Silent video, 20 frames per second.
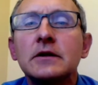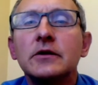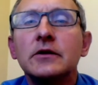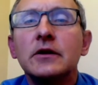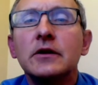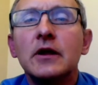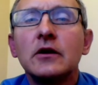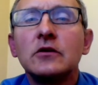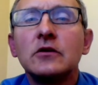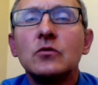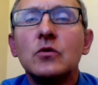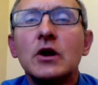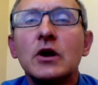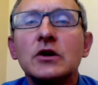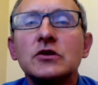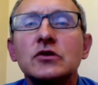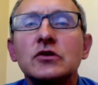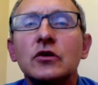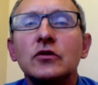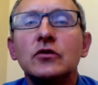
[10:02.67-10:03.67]
the next
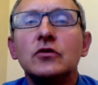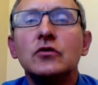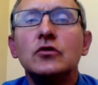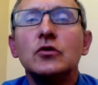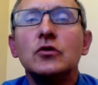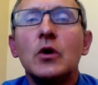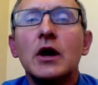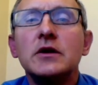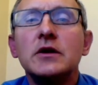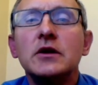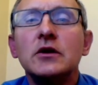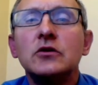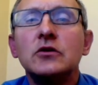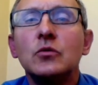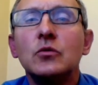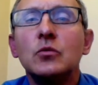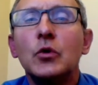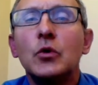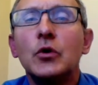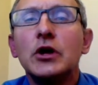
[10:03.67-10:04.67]
question is, do I need
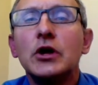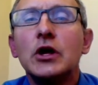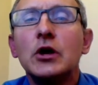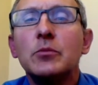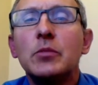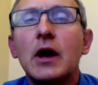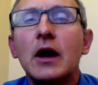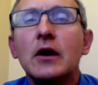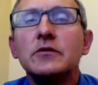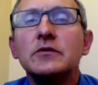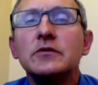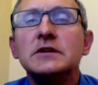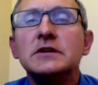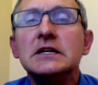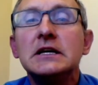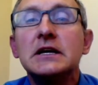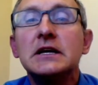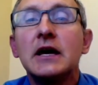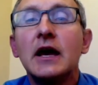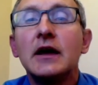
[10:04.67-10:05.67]
to worry about
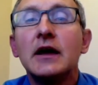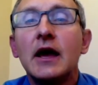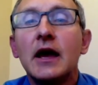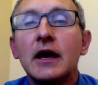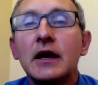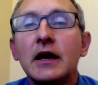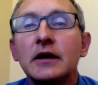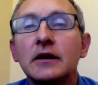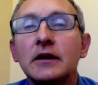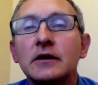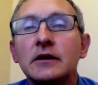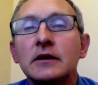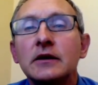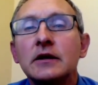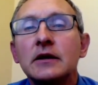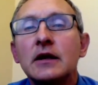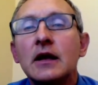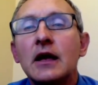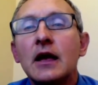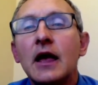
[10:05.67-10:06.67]
DKA?
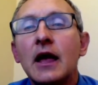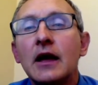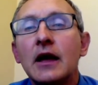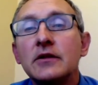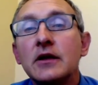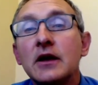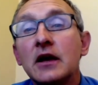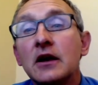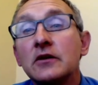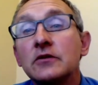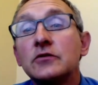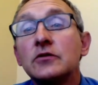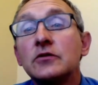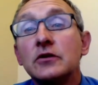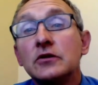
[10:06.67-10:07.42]
And the answer